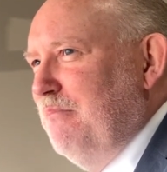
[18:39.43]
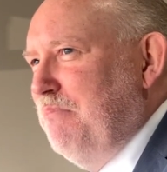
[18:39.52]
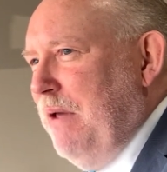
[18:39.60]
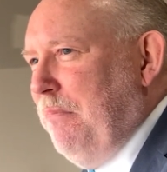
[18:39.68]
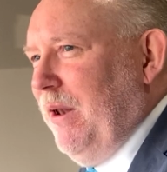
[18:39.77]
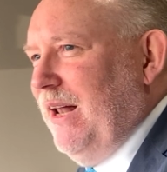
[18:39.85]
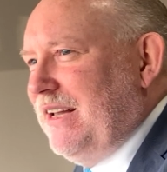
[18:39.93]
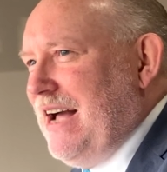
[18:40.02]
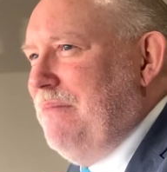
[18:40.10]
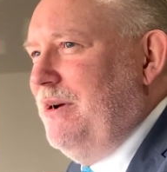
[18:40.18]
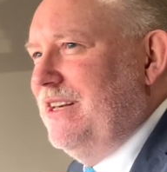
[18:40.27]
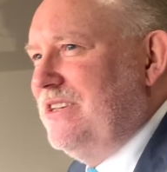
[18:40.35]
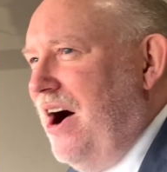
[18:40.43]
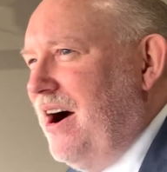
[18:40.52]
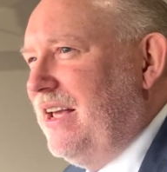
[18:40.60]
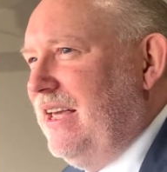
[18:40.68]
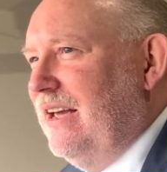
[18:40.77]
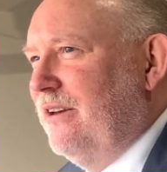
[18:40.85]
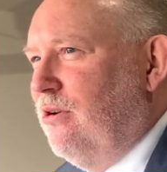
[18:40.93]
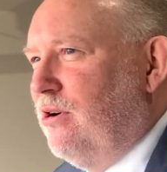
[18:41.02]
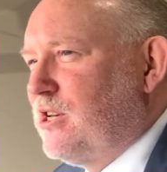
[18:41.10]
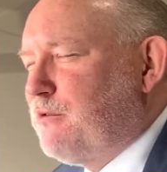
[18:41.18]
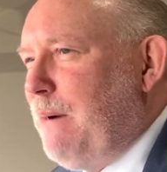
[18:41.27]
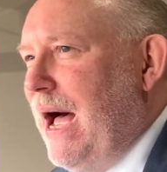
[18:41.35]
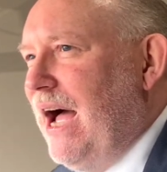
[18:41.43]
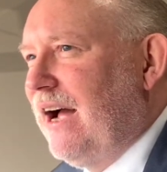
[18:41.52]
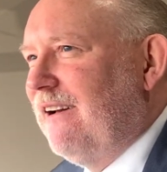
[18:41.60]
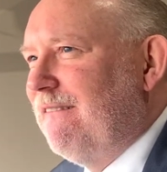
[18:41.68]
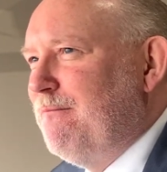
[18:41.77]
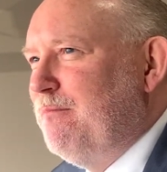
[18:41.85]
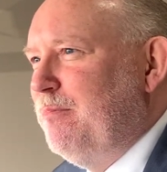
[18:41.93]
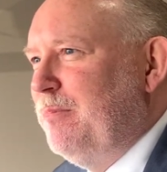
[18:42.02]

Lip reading: People had come on donkey and horseback.